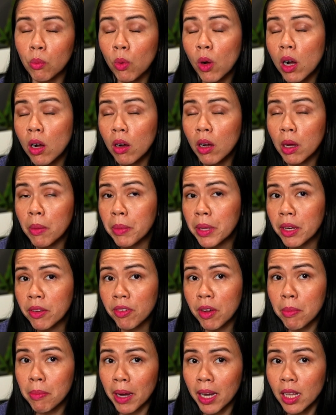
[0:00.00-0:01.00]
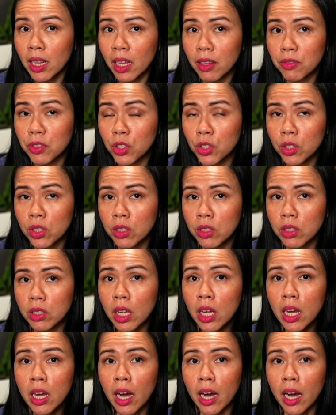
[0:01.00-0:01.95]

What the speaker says: well, I mean, if I buy life insurance,